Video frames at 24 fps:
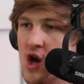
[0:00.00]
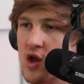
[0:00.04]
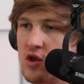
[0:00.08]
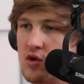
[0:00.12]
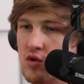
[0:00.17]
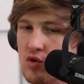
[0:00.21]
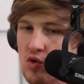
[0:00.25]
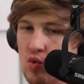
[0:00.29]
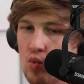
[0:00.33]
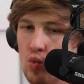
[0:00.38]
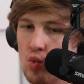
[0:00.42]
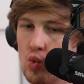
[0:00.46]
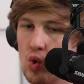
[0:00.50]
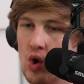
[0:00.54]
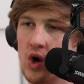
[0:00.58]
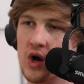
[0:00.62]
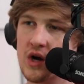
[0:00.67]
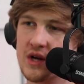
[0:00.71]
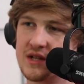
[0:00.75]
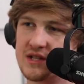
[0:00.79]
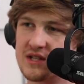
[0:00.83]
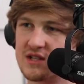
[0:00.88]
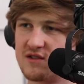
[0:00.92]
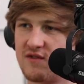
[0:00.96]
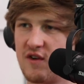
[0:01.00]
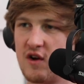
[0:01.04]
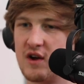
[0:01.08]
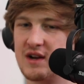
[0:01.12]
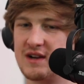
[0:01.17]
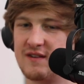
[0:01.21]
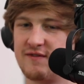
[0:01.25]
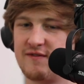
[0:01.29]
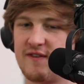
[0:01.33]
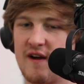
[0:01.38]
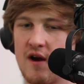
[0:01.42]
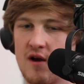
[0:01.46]
through the woods. It's very
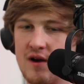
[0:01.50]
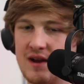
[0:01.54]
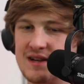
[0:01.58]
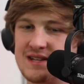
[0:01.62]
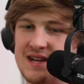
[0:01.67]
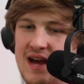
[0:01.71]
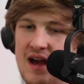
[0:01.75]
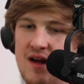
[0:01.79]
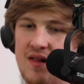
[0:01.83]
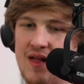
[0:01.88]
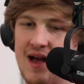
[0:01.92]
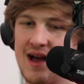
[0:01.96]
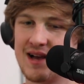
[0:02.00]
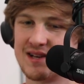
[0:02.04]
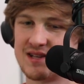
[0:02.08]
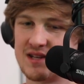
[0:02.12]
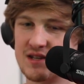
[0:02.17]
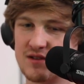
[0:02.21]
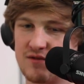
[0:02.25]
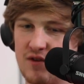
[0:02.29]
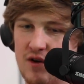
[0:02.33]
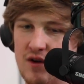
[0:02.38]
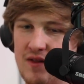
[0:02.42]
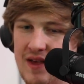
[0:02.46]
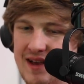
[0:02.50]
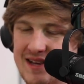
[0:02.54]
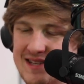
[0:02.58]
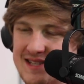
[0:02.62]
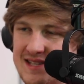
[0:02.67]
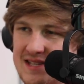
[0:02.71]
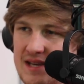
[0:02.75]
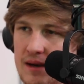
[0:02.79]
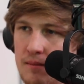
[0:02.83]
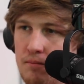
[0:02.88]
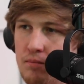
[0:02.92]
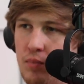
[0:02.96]
fairy tale-esque. It's very like
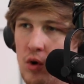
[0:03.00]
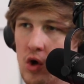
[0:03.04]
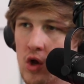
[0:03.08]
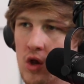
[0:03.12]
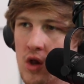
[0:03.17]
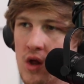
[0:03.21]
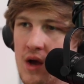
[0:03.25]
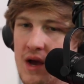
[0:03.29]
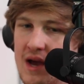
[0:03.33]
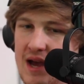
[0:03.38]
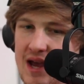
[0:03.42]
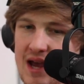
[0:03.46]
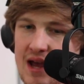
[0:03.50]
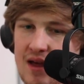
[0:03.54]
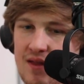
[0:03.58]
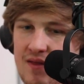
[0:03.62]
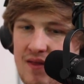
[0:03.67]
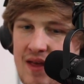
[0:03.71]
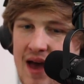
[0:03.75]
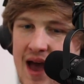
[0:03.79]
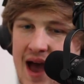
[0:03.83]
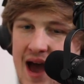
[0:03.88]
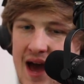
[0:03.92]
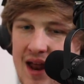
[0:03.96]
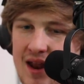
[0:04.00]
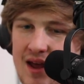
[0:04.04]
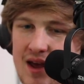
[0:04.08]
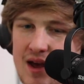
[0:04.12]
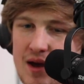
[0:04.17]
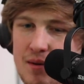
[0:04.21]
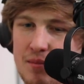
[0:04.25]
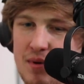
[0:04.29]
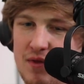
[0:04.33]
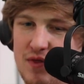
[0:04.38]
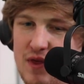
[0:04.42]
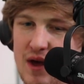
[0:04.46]
simple in that,
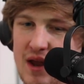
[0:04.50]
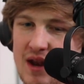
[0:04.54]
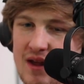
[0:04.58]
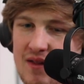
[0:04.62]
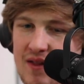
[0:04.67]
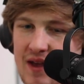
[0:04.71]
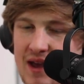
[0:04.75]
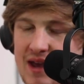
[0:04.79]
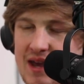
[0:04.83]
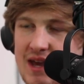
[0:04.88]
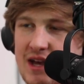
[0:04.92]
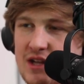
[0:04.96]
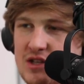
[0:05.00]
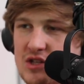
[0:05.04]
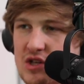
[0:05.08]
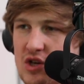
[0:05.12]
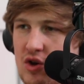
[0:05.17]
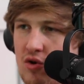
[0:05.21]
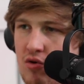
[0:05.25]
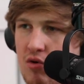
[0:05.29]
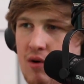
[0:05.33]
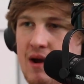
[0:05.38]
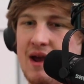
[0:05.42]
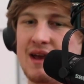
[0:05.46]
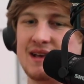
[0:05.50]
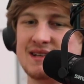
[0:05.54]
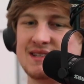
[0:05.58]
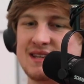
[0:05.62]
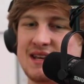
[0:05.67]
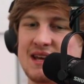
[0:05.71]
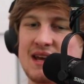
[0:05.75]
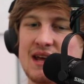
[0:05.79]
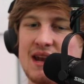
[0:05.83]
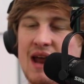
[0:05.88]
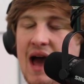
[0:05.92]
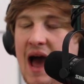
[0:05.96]
but then it like gets
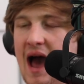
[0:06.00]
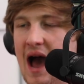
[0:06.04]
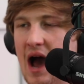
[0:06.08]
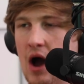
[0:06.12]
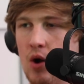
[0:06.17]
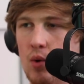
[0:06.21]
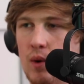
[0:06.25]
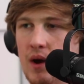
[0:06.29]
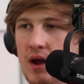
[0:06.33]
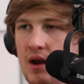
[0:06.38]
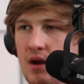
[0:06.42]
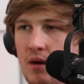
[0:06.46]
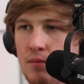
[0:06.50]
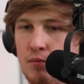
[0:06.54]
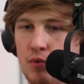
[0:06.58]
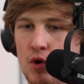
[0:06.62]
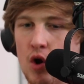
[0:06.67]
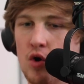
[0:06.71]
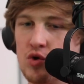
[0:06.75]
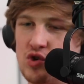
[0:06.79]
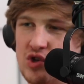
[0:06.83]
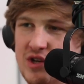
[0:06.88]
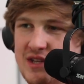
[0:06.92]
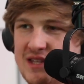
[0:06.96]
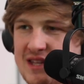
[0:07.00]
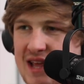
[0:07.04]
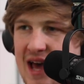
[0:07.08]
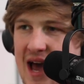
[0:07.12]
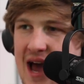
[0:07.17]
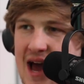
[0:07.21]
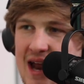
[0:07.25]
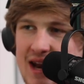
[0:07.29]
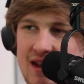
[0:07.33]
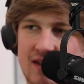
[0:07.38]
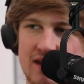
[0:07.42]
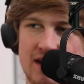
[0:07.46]
crazy in how it approaches
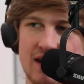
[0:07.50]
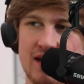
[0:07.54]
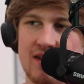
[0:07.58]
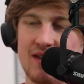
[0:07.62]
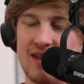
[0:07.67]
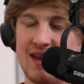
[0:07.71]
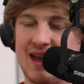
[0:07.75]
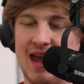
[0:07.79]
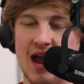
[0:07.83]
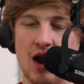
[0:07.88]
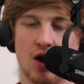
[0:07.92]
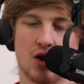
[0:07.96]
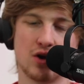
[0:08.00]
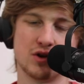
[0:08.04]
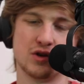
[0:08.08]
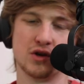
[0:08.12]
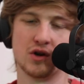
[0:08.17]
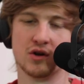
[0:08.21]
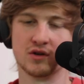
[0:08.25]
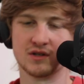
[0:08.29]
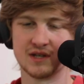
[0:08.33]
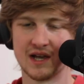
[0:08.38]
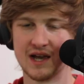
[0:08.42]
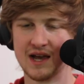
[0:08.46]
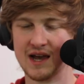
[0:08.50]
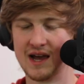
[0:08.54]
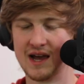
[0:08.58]
that and then in the characters,